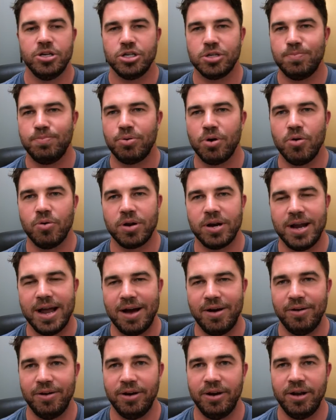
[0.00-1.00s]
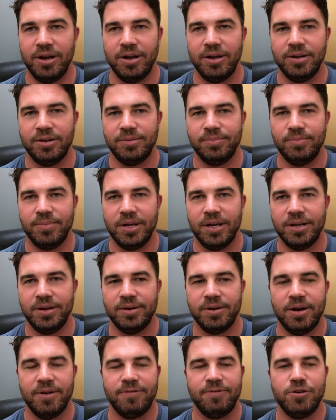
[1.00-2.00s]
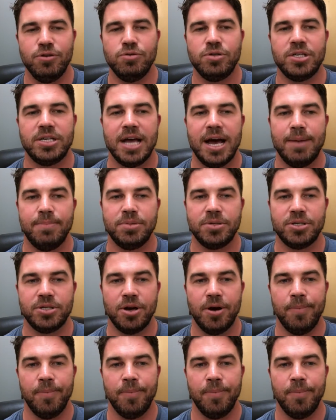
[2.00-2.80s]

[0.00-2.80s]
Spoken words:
just broken down in a few steps.